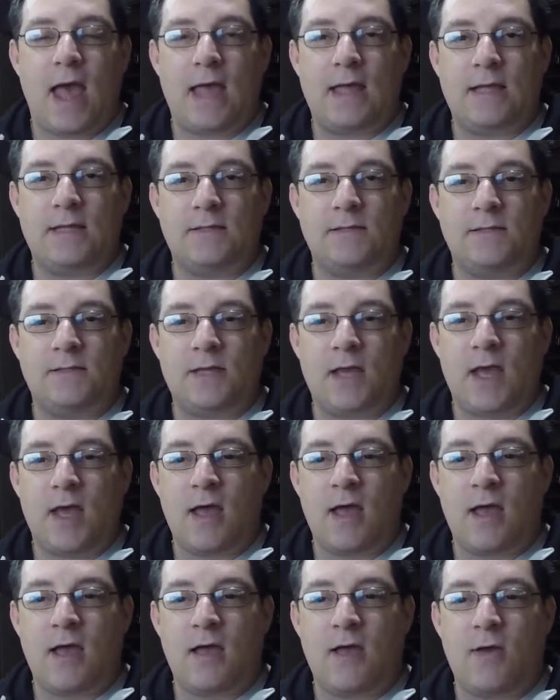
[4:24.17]
And
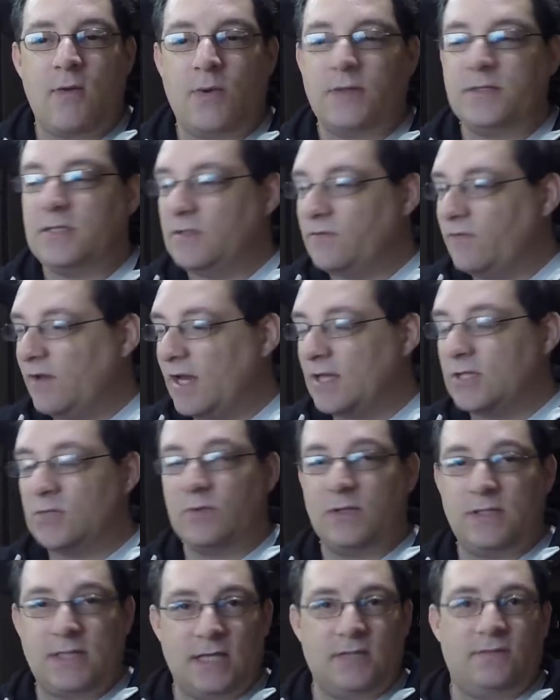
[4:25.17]
uh, once it's
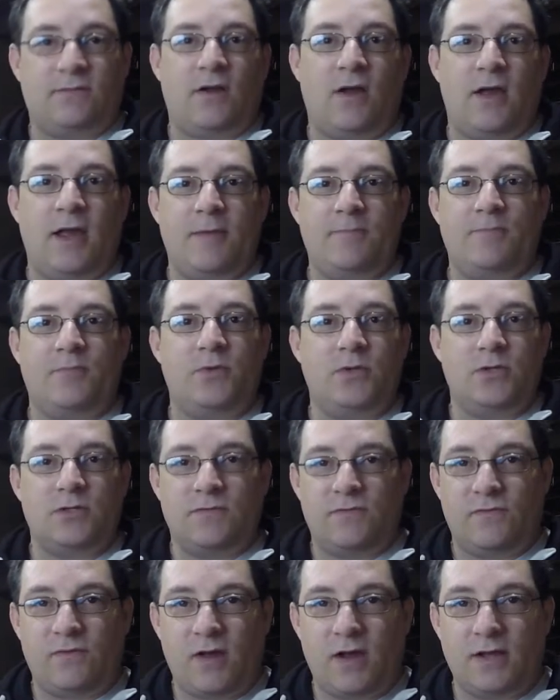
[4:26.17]
finished, we'll test fly it, we'll do
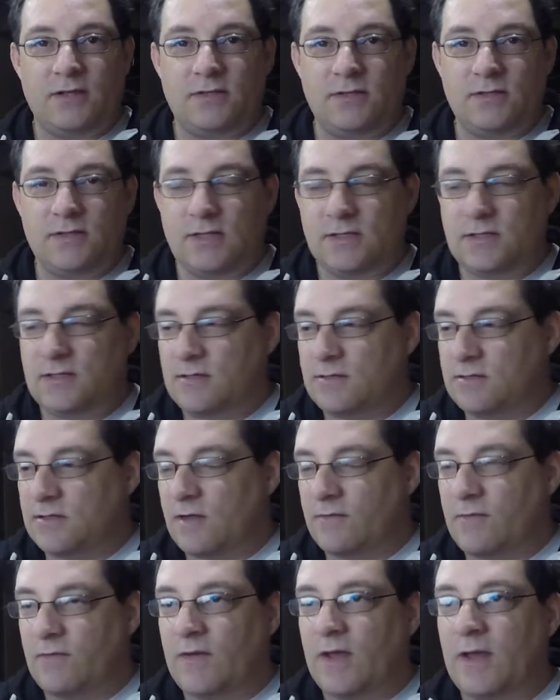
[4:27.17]
some flight test
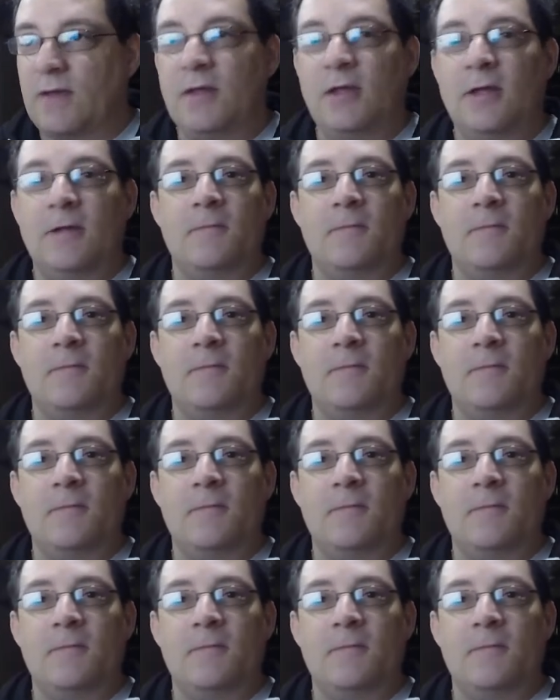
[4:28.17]
stuff with it.